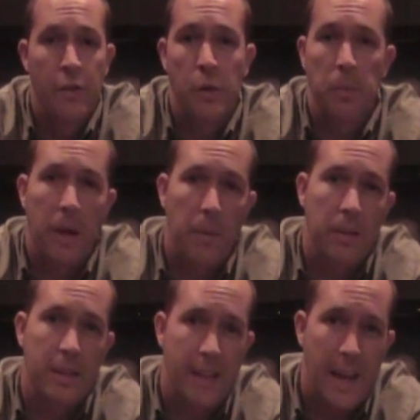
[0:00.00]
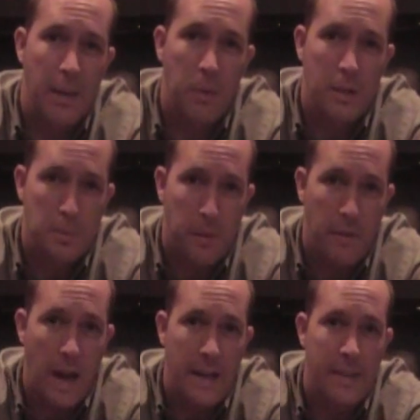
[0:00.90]
you'll be able to take what's
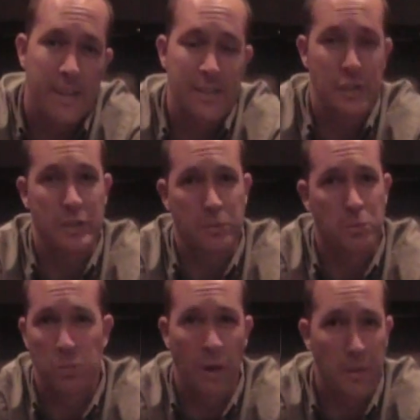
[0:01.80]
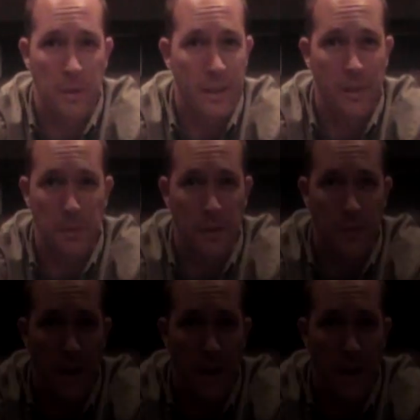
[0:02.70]
provided and just run with it real